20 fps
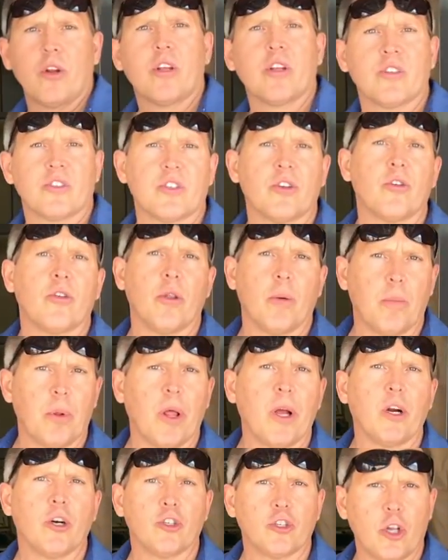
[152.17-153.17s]
you consider the
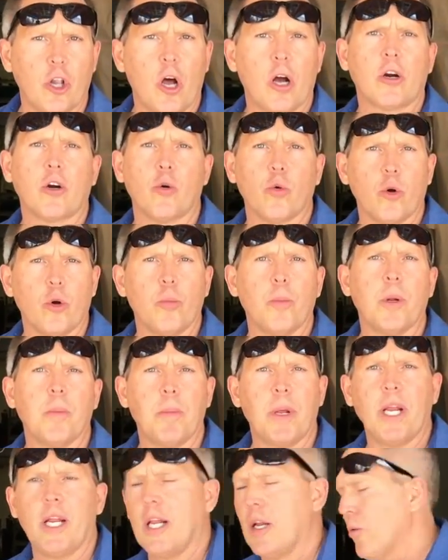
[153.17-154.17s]
players' locker room and
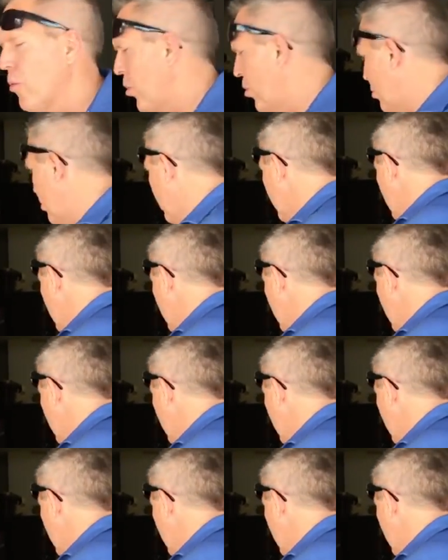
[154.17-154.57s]
meeting room.